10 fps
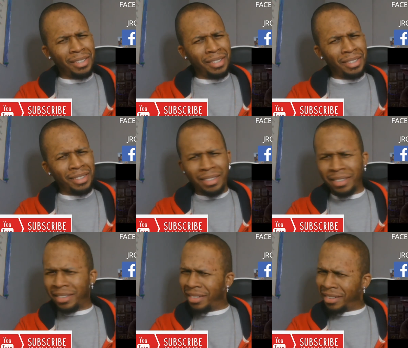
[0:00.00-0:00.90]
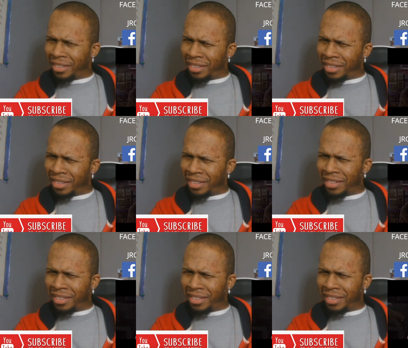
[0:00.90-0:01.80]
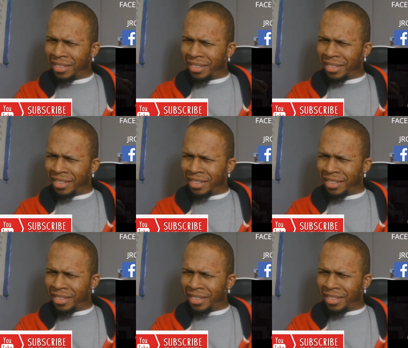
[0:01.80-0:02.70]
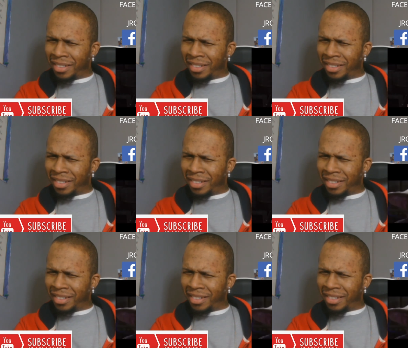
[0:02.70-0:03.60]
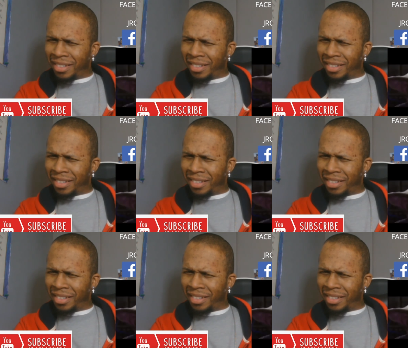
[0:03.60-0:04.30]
Nobody speaks.